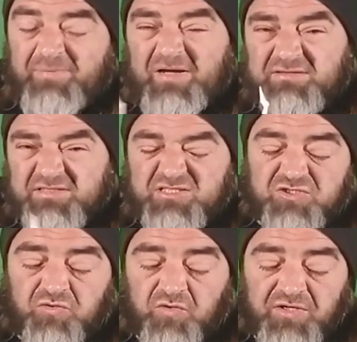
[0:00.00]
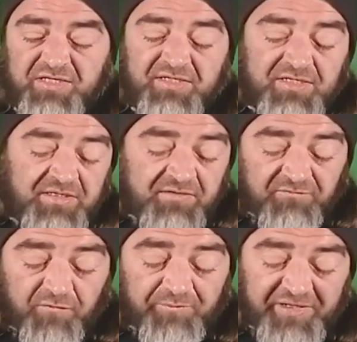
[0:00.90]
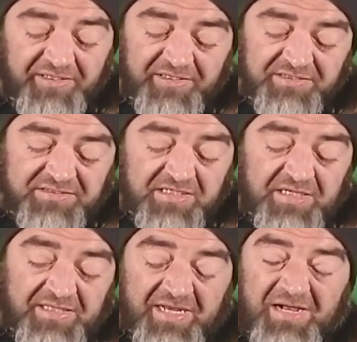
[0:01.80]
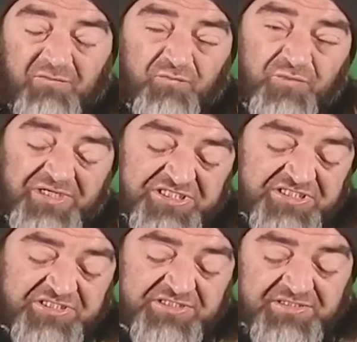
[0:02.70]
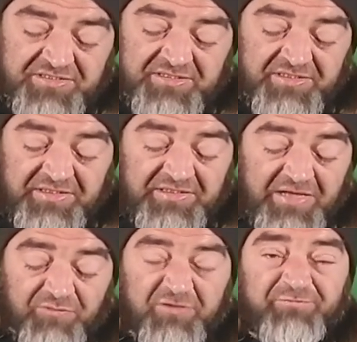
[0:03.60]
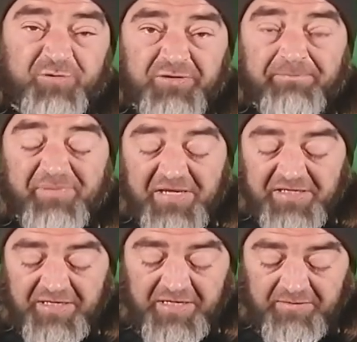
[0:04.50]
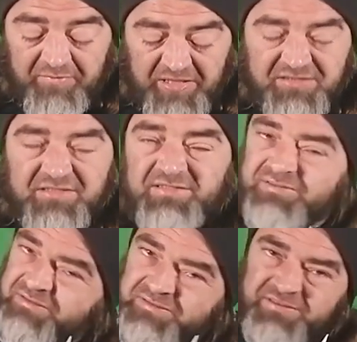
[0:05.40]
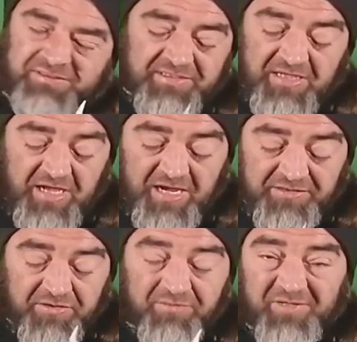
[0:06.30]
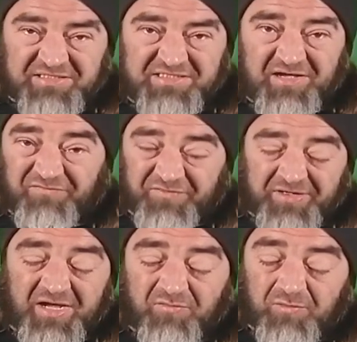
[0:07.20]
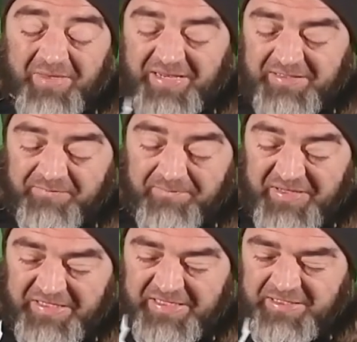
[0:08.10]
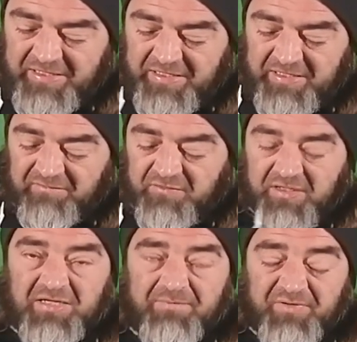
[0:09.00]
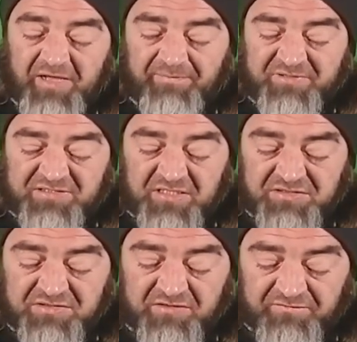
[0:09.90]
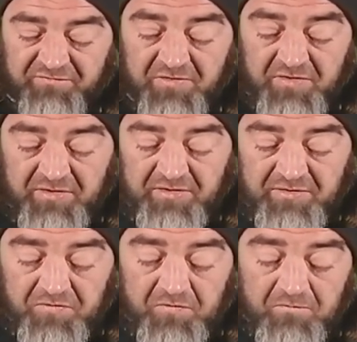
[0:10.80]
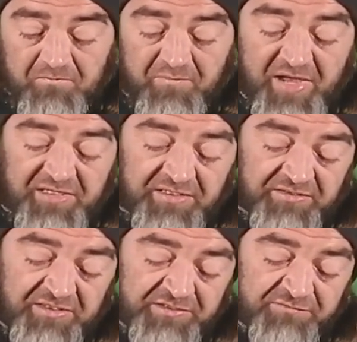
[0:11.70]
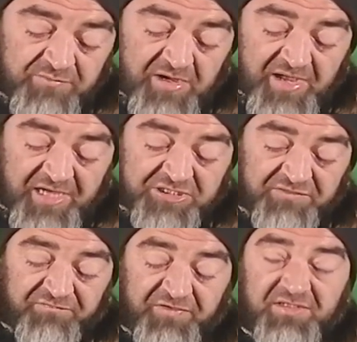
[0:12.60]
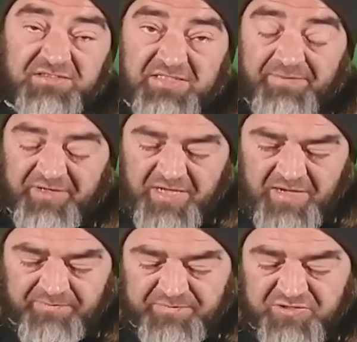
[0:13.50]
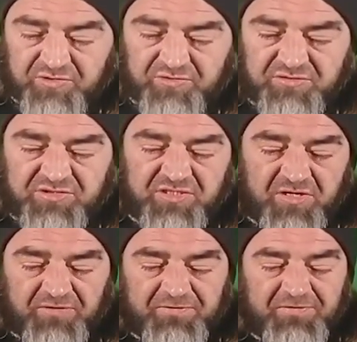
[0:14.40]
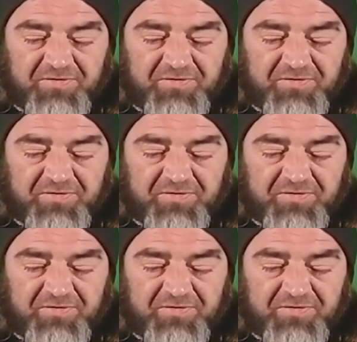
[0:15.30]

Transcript: about this toy for me is that I wish they would have put a binky in, but I know myself and I will make him a binky. I've got a couple of episodes of making things my action figures coming up soon, so